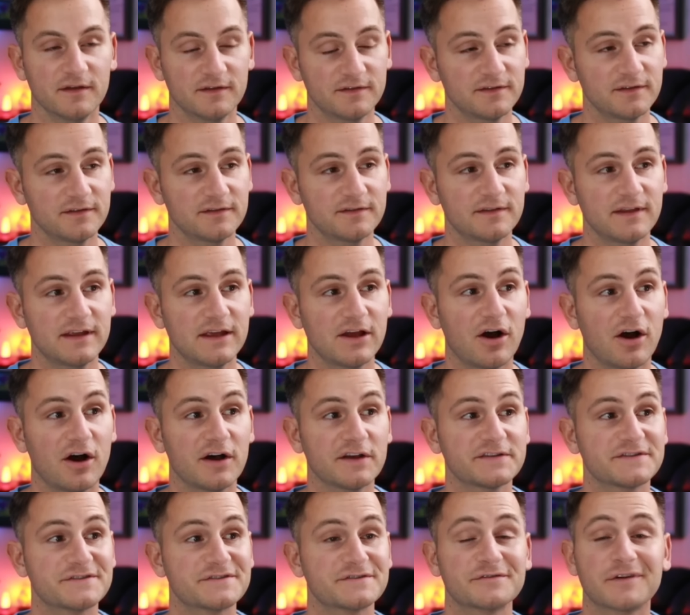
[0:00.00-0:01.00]
This is the
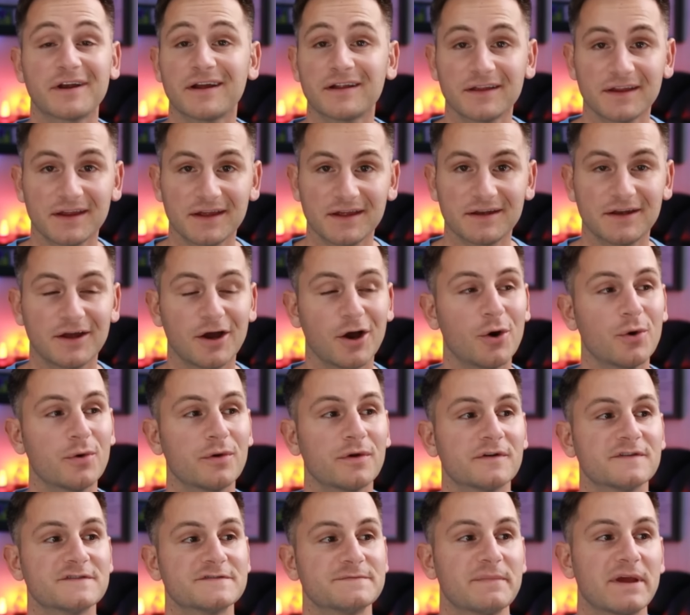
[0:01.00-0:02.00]
Australian
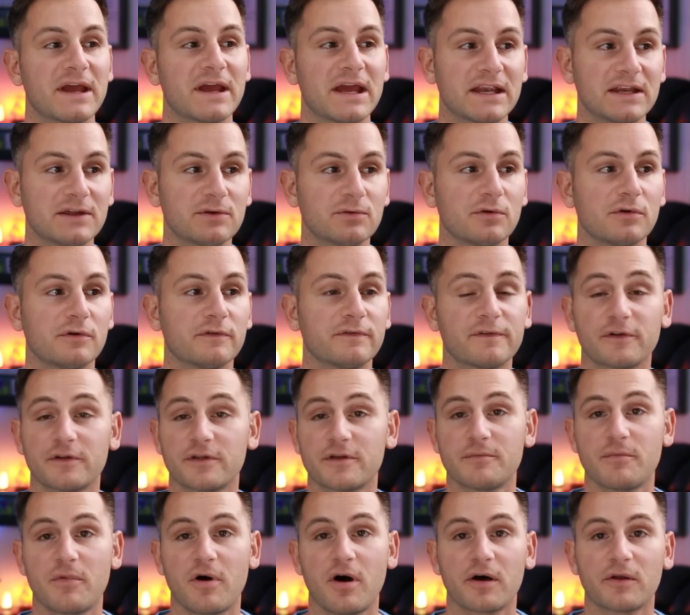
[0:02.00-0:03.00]
owner's manual for
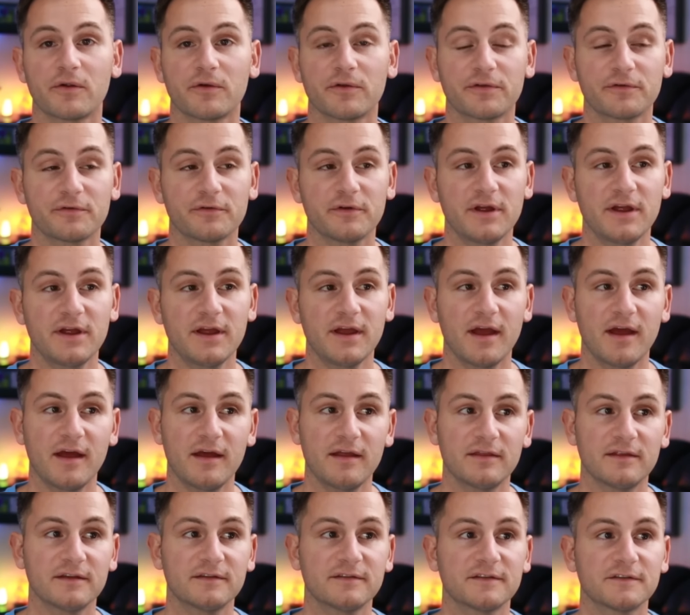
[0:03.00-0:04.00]
the Model 3,
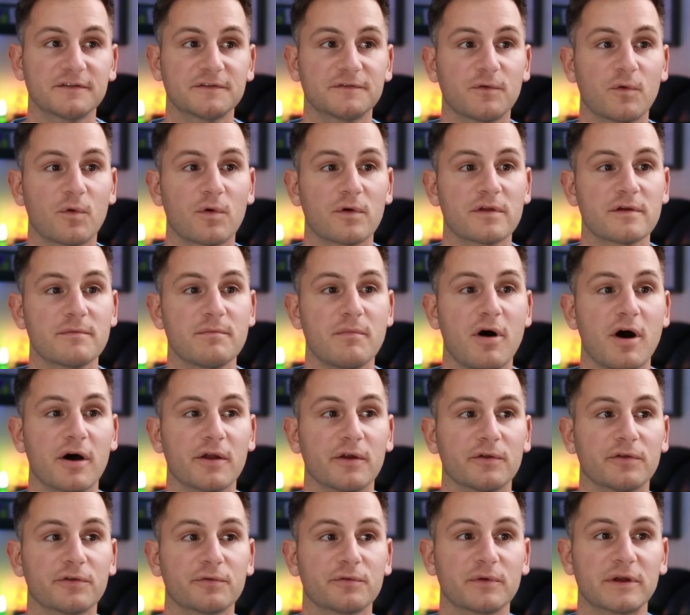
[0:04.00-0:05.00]
and this is for the
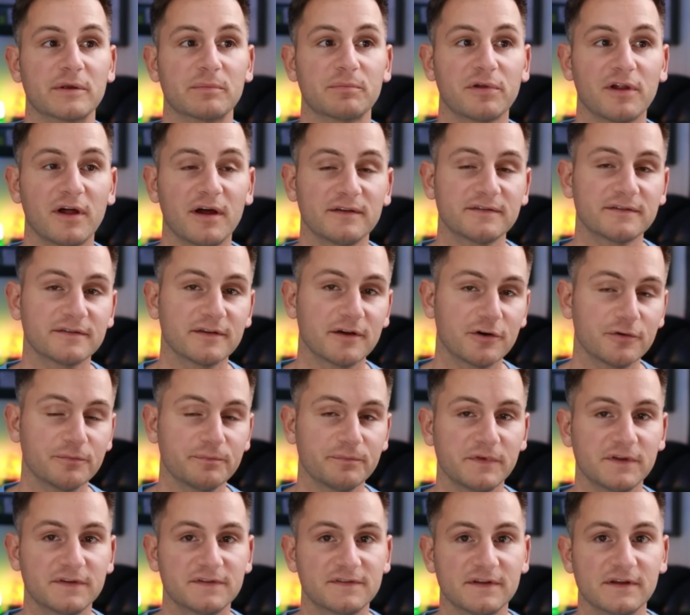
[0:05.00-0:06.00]
Model 3 Plus, so
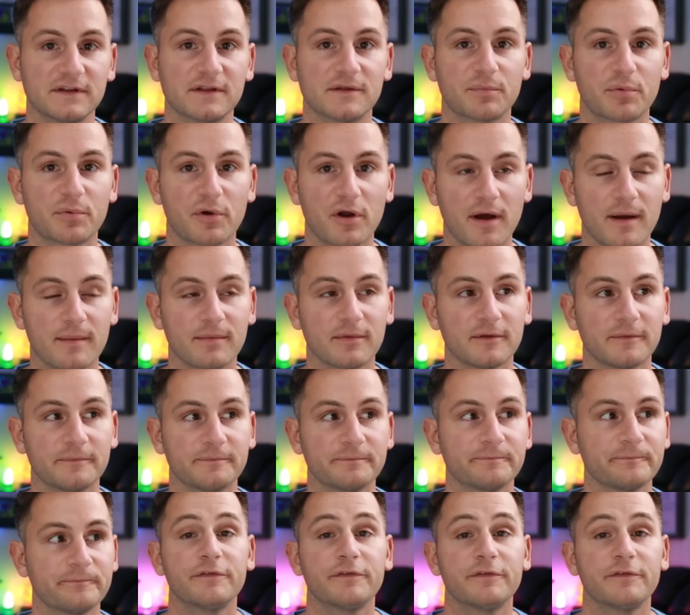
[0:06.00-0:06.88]
you see the problem.